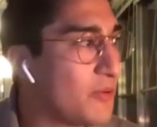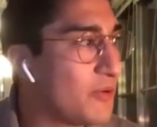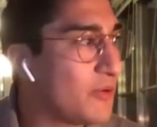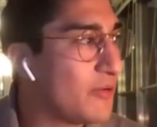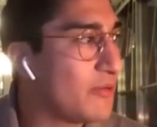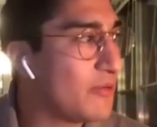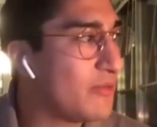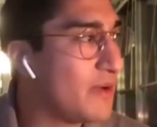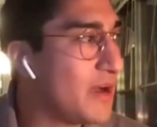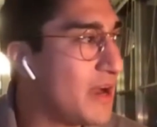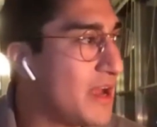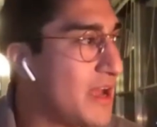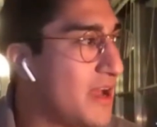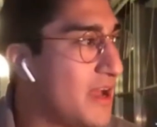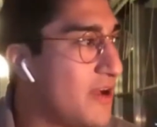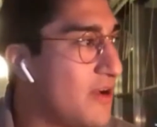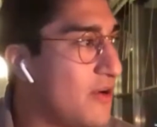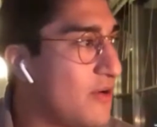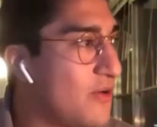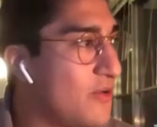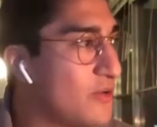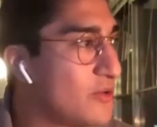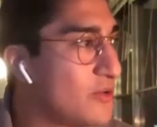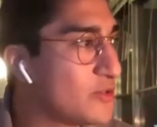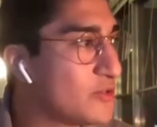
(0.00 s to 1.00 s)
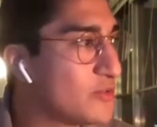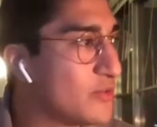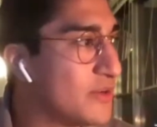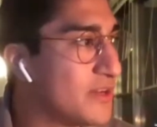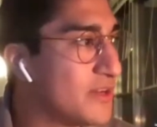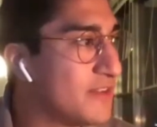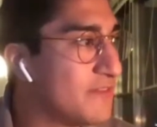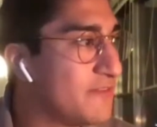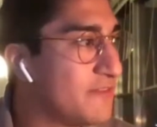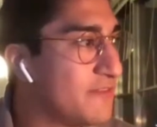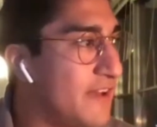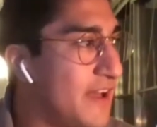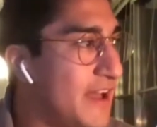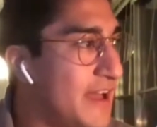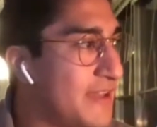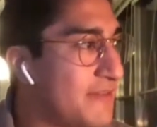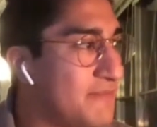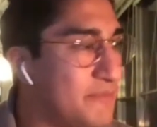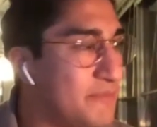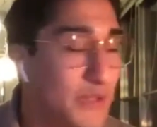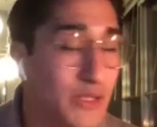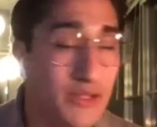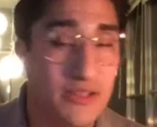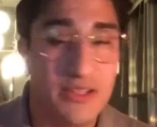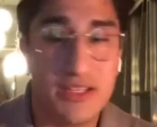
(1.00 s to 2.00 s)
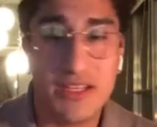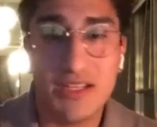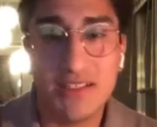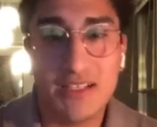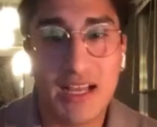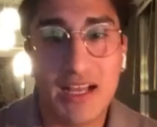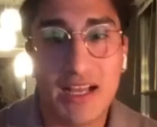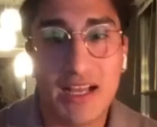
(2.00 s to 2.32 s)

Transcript: We're around $25 billion